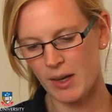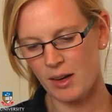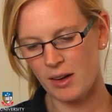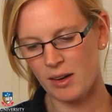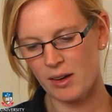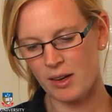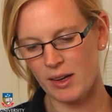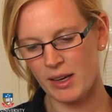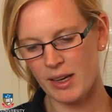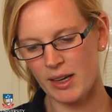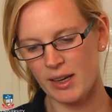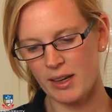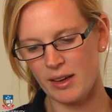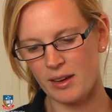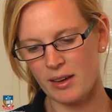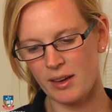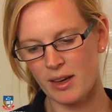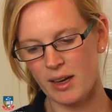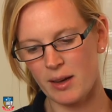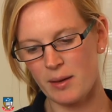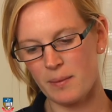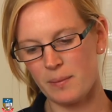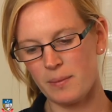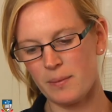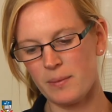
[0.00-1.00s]

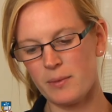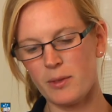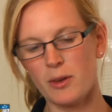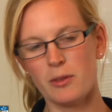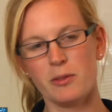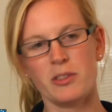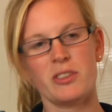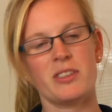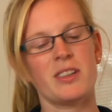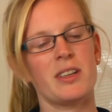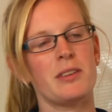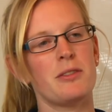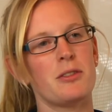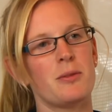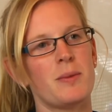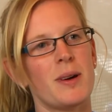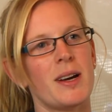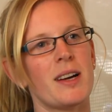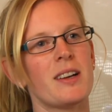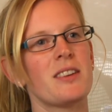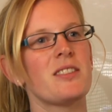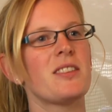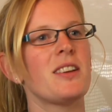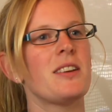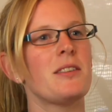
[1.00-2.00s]
I am obviously, for
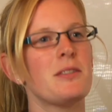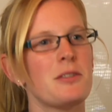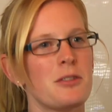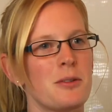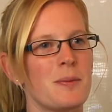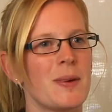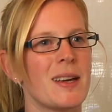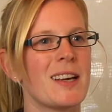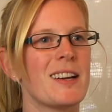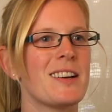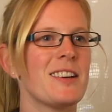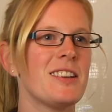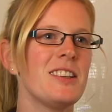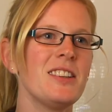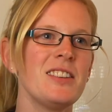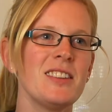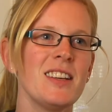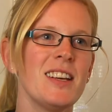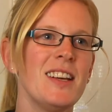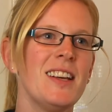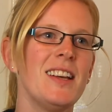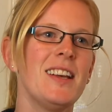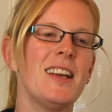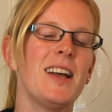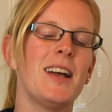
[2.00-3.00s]
my accent, from England,